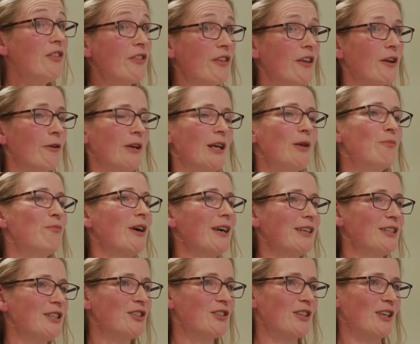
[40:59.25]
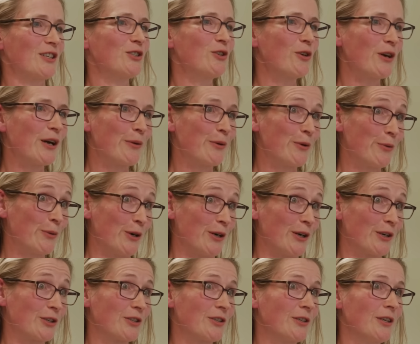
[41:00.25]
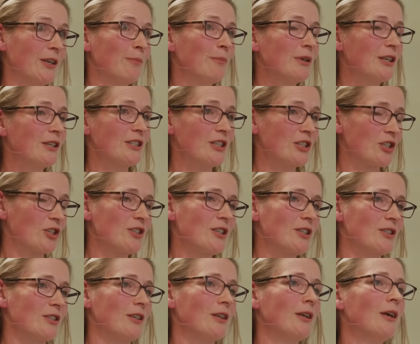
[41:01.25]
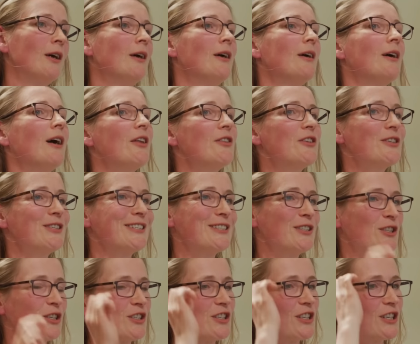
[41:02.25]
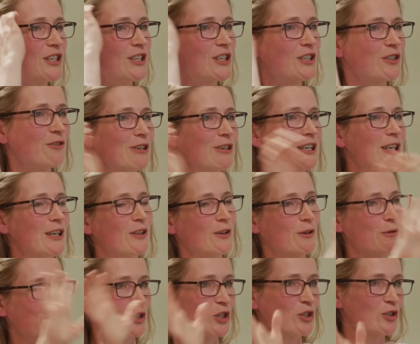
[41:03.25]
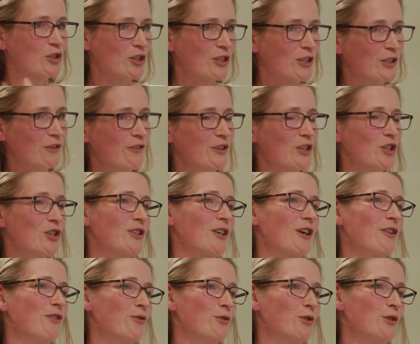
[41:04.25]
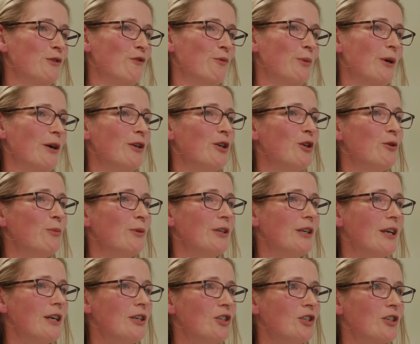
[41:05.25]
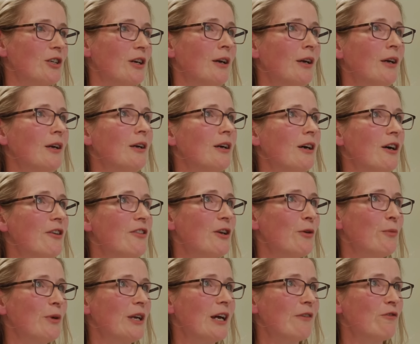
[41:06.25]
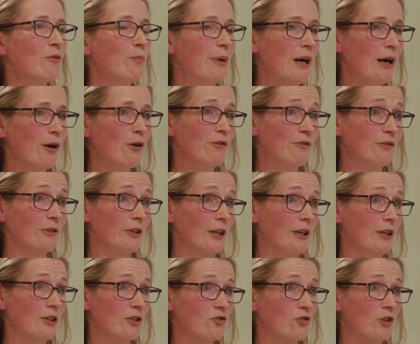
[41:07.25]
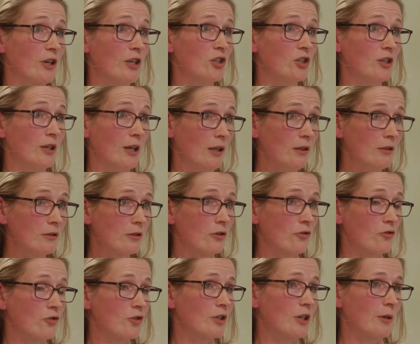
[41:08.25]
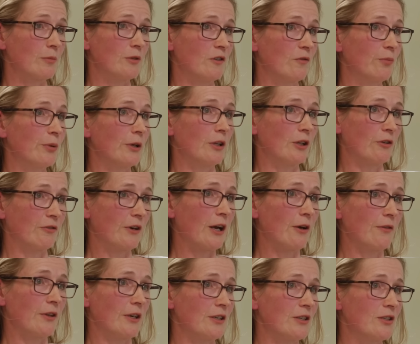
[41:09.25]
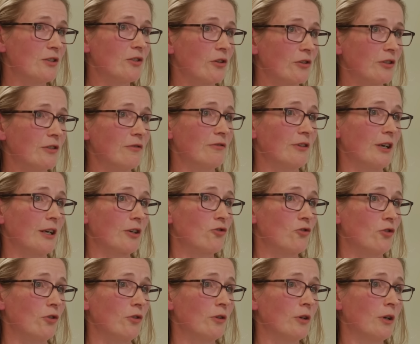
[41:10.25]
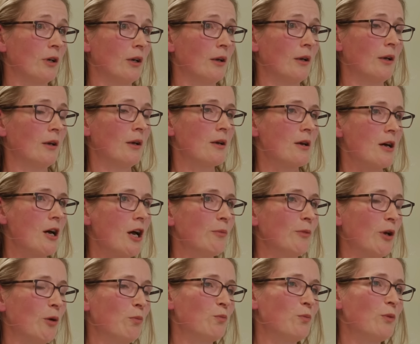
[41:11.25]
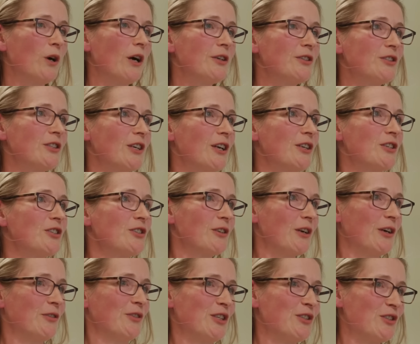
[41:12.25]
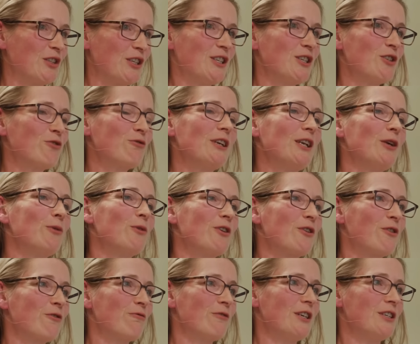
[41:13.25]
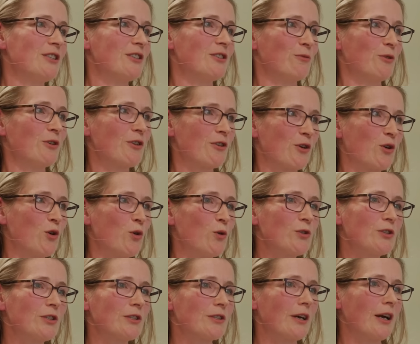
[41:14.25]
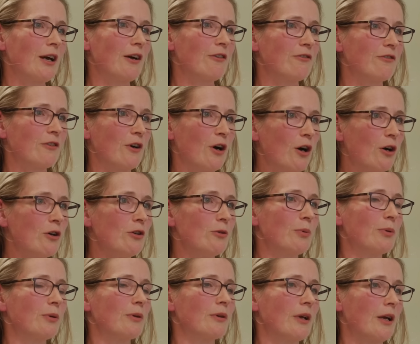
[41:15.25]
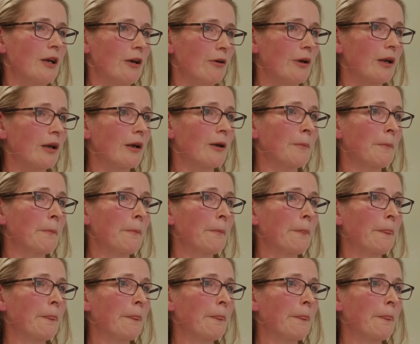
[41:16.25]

You know, in theory, in practice, that's not how it works because it just isn't. And this is this this really the just, just to finish that thought off about human nature. I think we have a powerful illustration in the contraceptive pill of how that is not in fact true. And um, and and and this, this is really one of the reasons, one of the causes I have for hope, Eric,